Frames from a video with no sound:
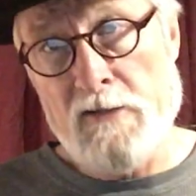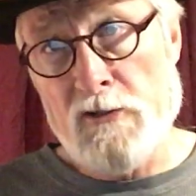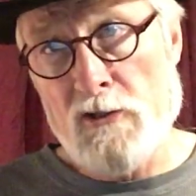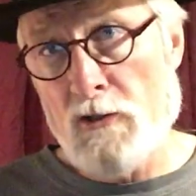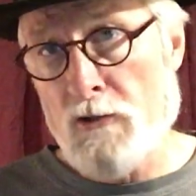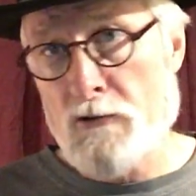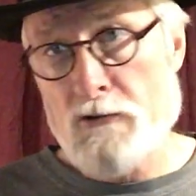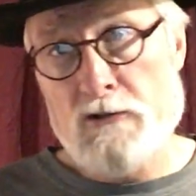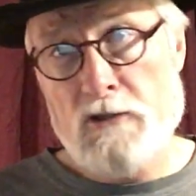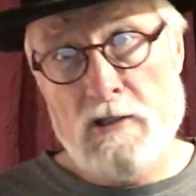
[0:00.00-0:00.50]

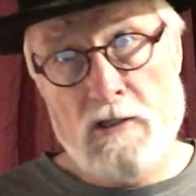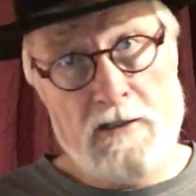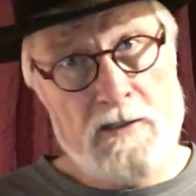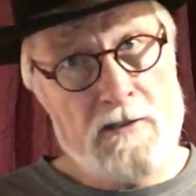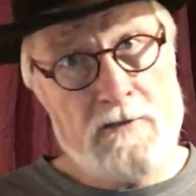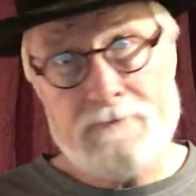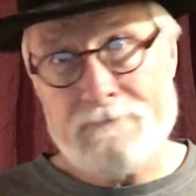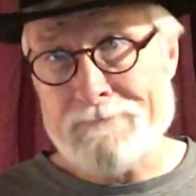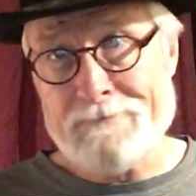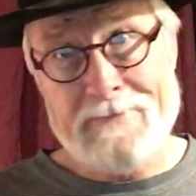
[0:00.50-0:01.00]

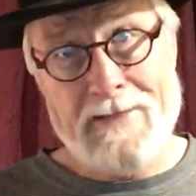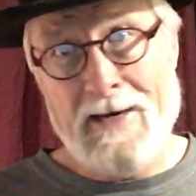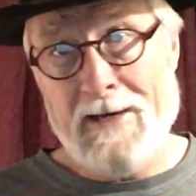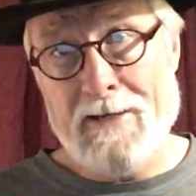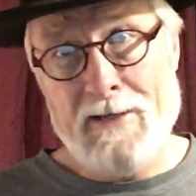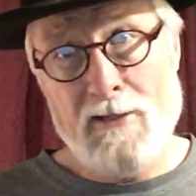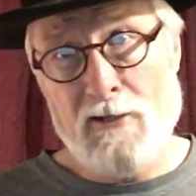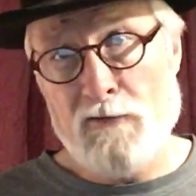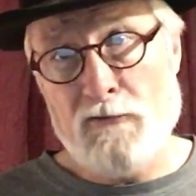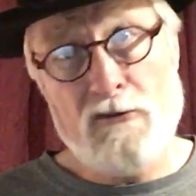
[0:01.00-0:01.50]
usually that
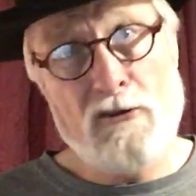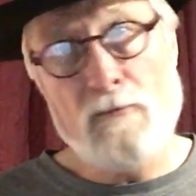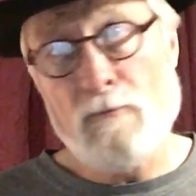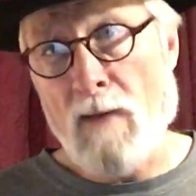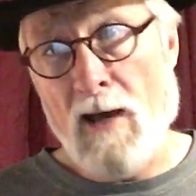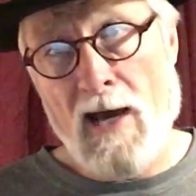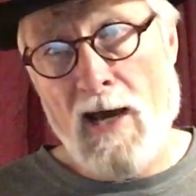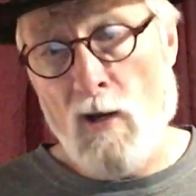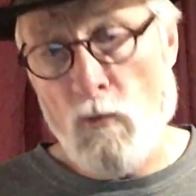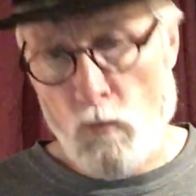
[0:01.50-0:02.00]
isn't
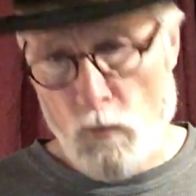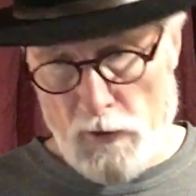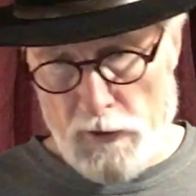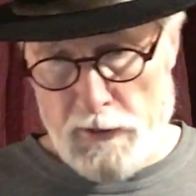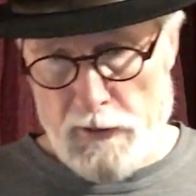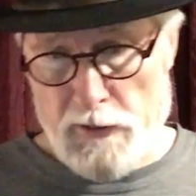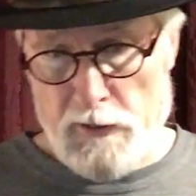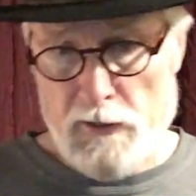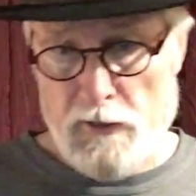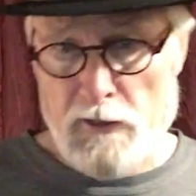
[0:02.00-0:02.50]
my
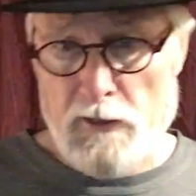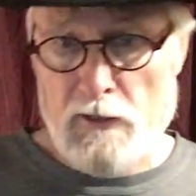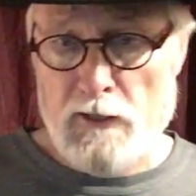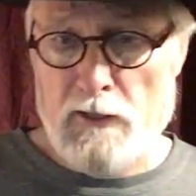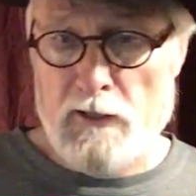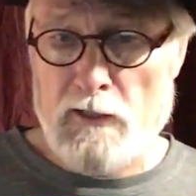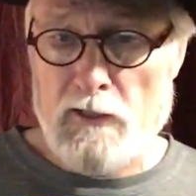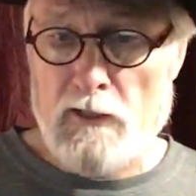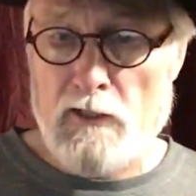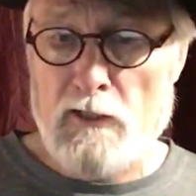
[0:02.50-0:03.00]

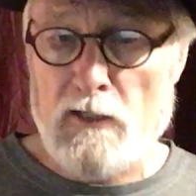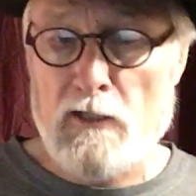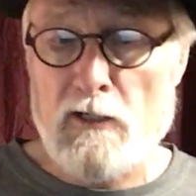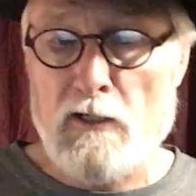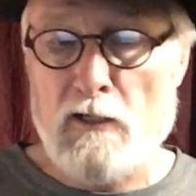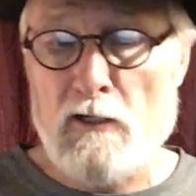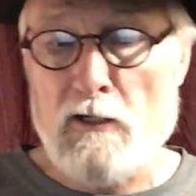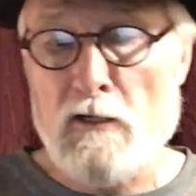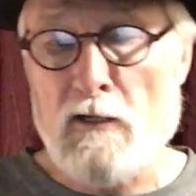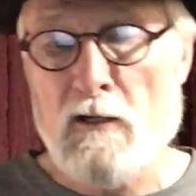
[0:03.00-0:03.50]
way.
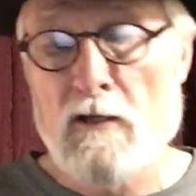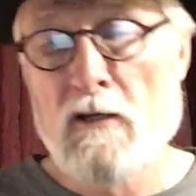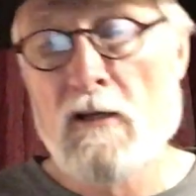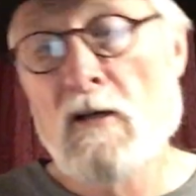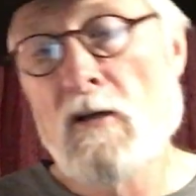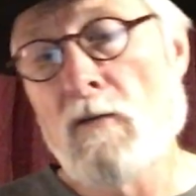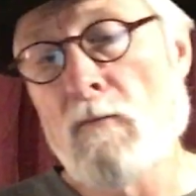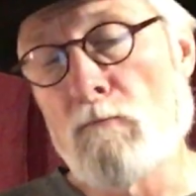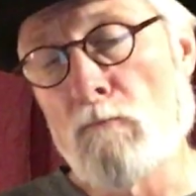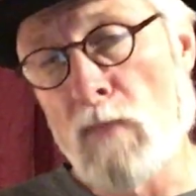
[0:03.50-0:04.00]

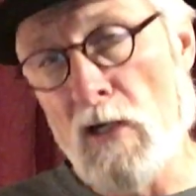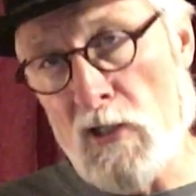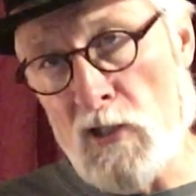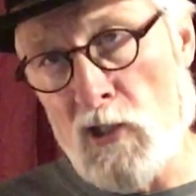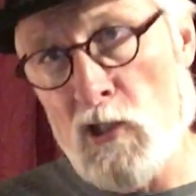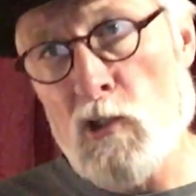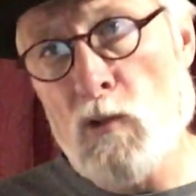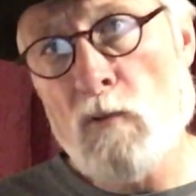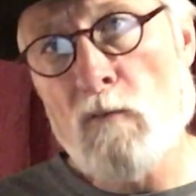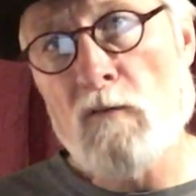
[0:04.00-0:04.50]
But
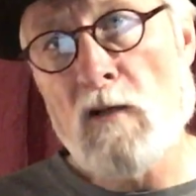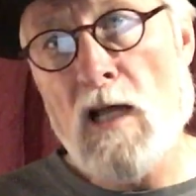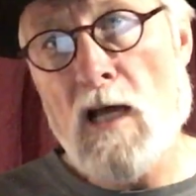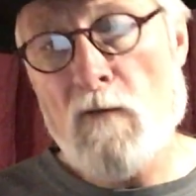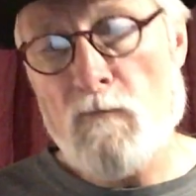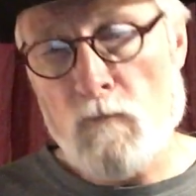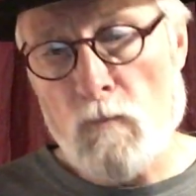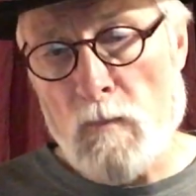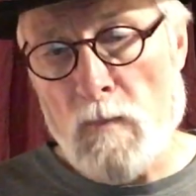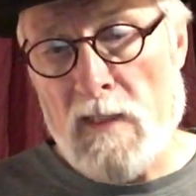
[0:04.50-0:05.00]
you've
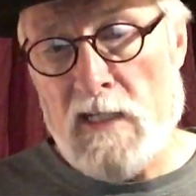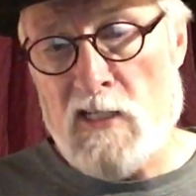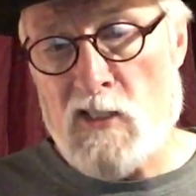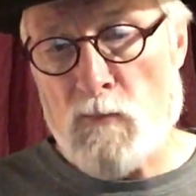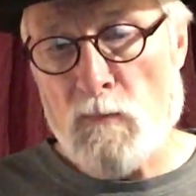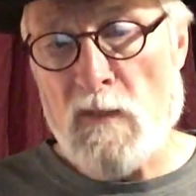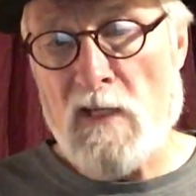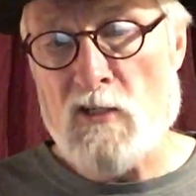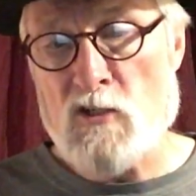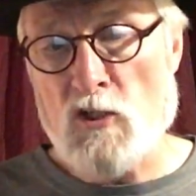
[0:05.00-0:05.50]
left me
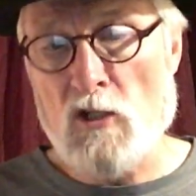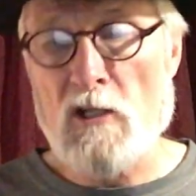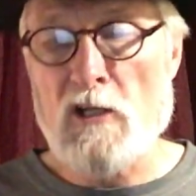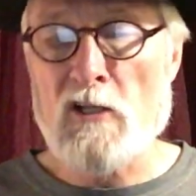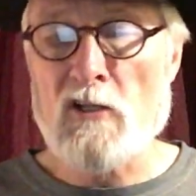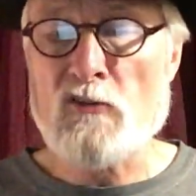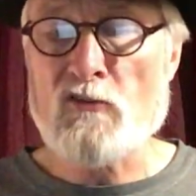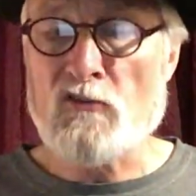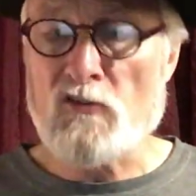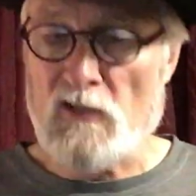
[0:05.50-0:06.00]

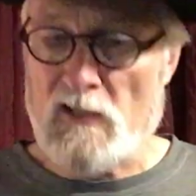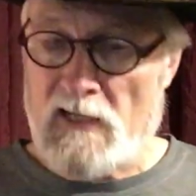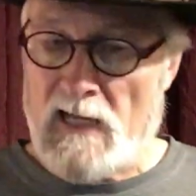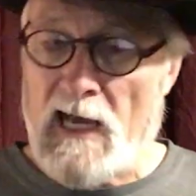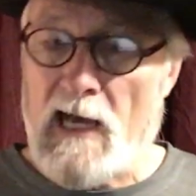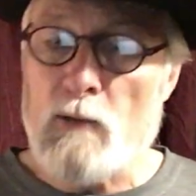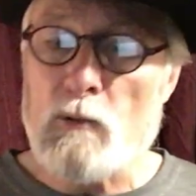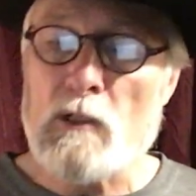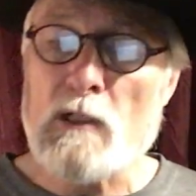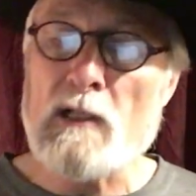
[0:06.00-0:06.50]
speechless, and
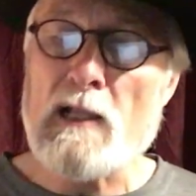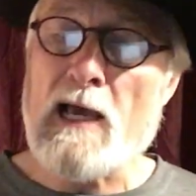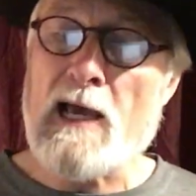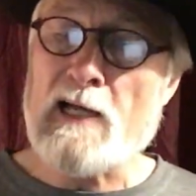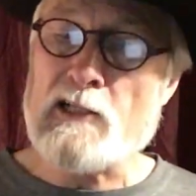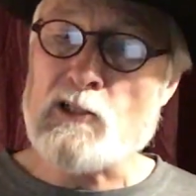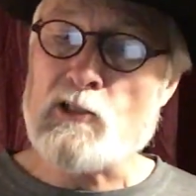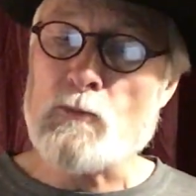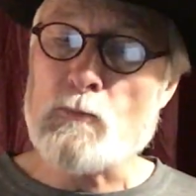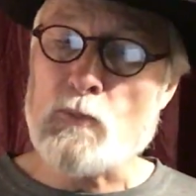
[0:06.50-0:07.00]
I would
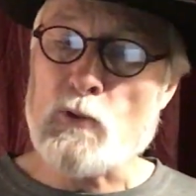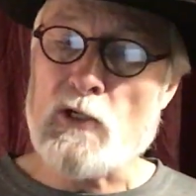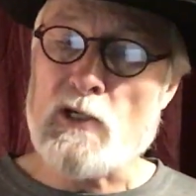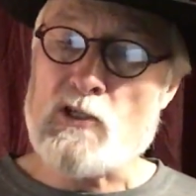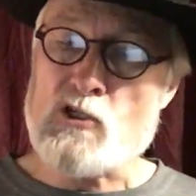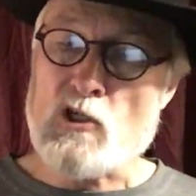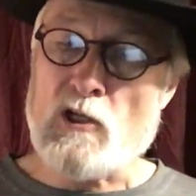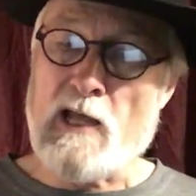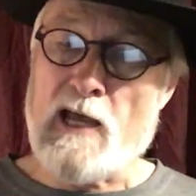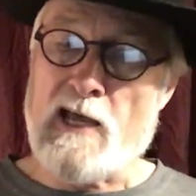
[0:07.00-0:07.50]
like to
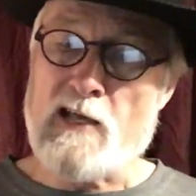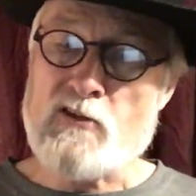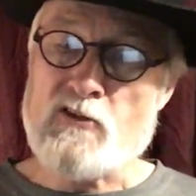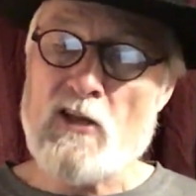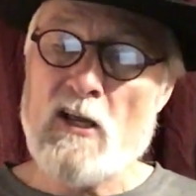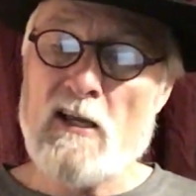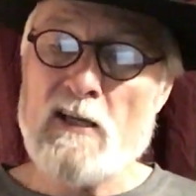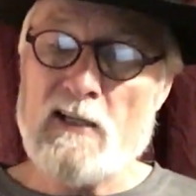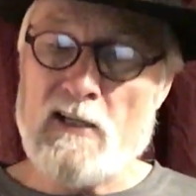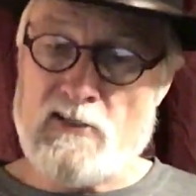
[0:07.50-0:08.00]
preach less,
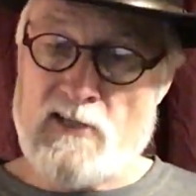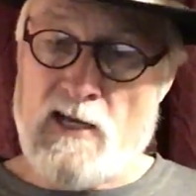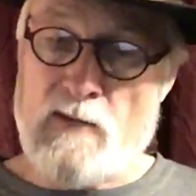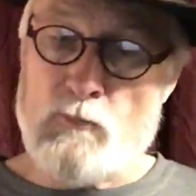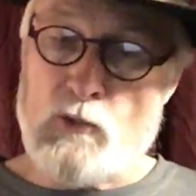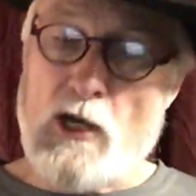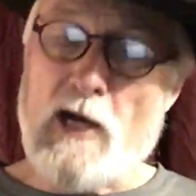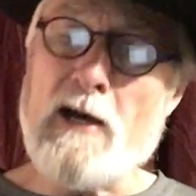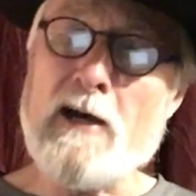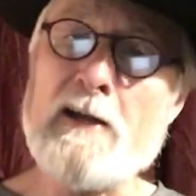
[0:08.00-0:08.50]
'cause
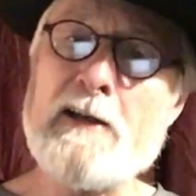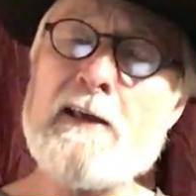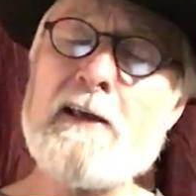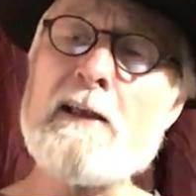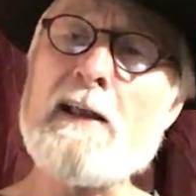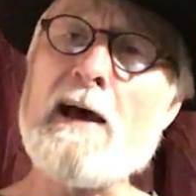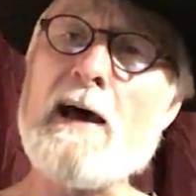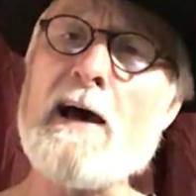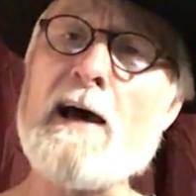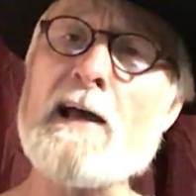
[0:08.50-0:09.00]
I'm
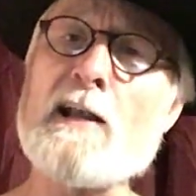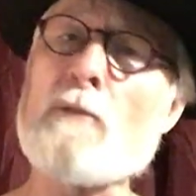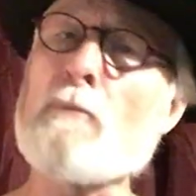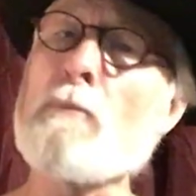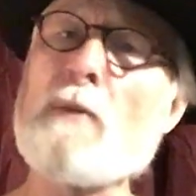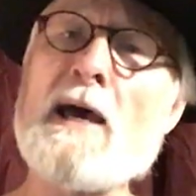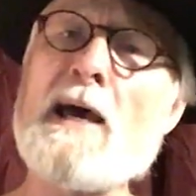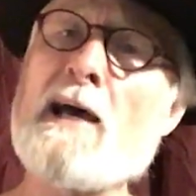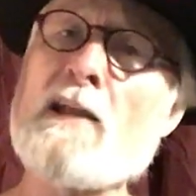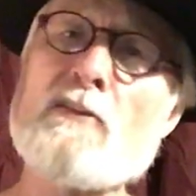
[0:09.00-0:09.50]
running out of
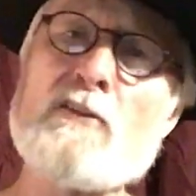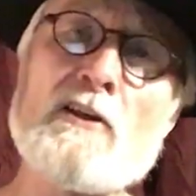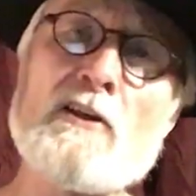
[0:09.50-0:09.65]
bad